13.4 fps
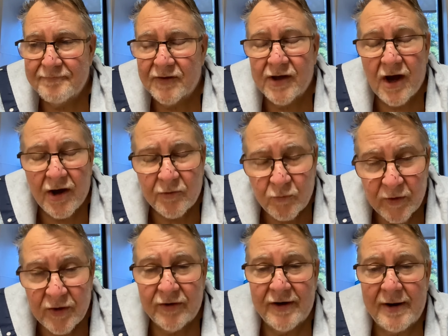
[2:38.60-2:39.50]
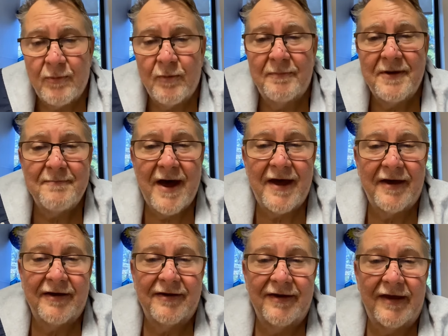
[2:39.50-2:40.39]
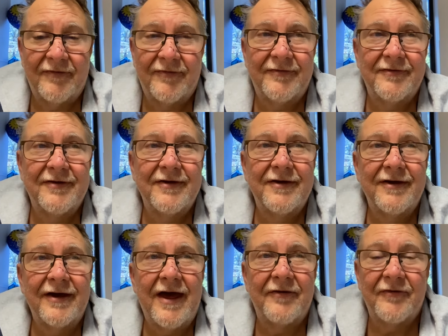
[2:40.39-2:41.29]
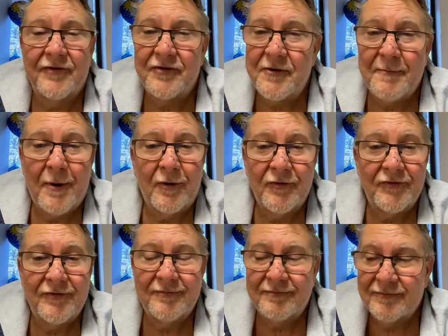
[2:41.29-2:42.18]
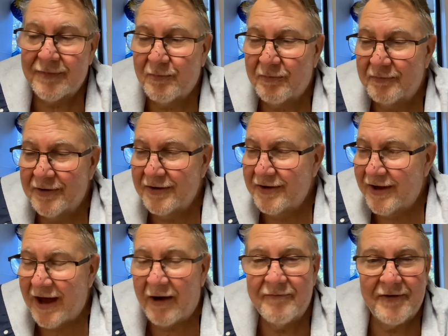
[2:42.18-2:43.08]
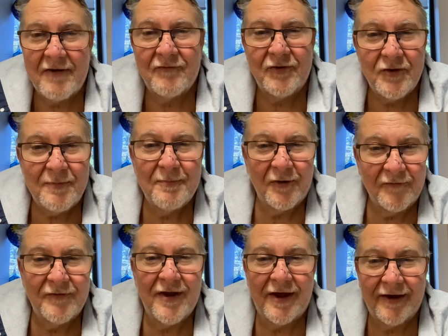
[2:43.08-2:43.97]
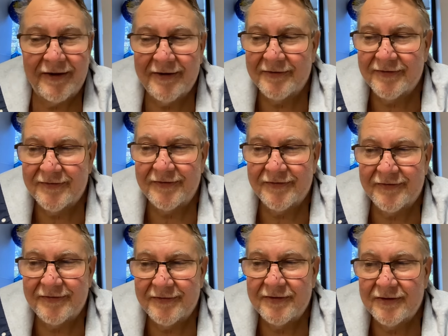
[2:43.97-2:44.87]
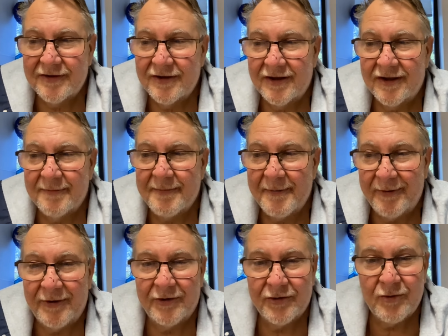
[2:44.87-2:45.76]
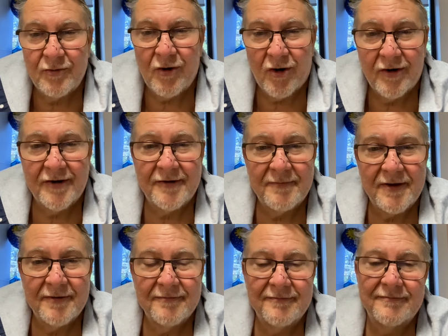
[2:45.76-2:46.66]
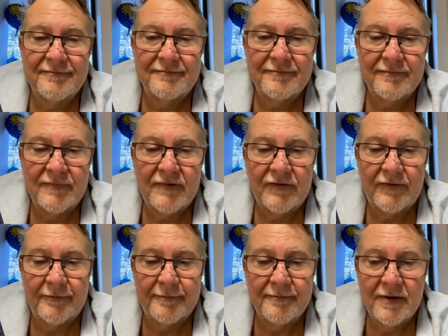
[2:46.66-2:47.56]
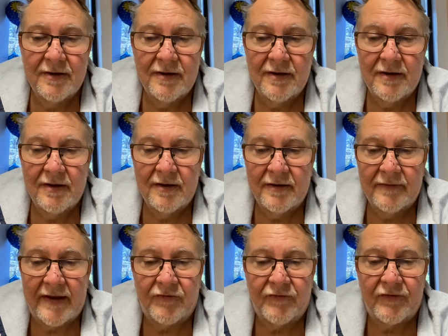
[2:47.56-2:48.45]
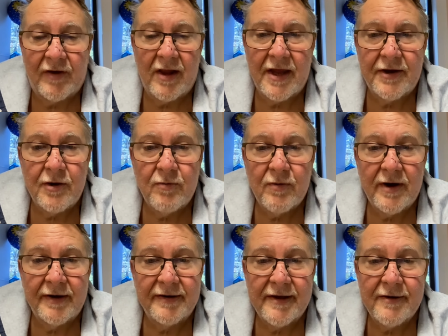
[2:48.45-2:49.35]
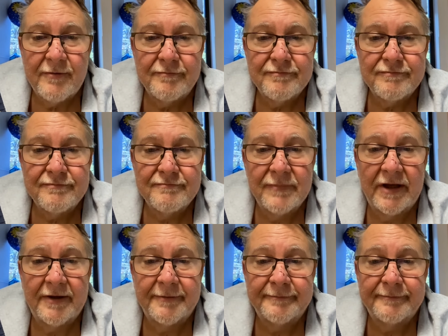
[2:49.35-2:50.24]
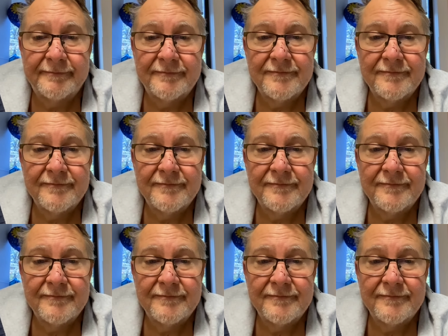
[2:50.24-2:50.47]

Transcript: God willing, I'm going to be back as as a new person. I'm, I'll even have a new birthday since they'll be putting a new heart in me. So that's all I know right now. Um,